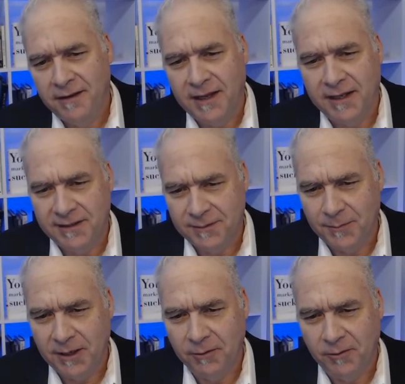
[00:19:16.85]
That gets a
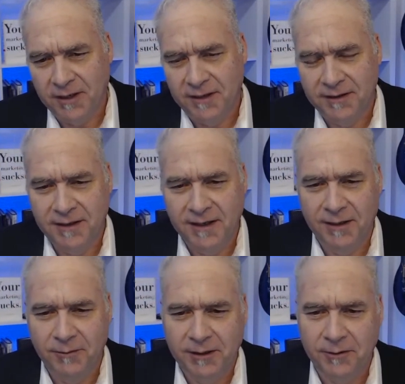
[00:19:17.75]
bell ring.
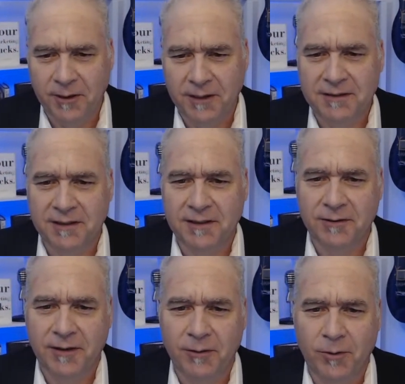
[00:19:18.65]
What a great
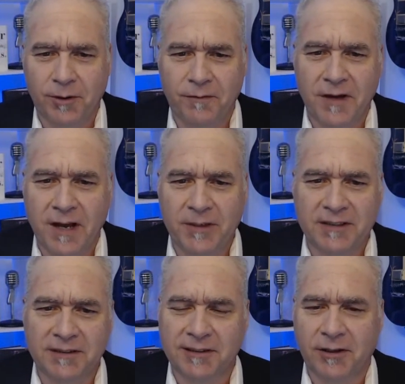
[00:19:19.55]
word,
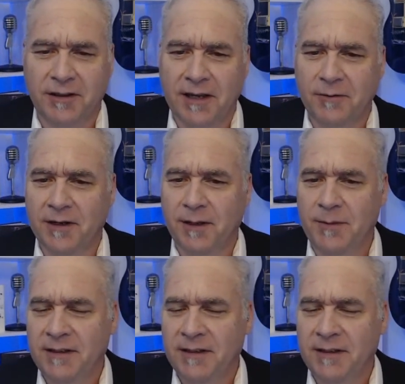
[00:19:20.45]
vomitous. Look that one up.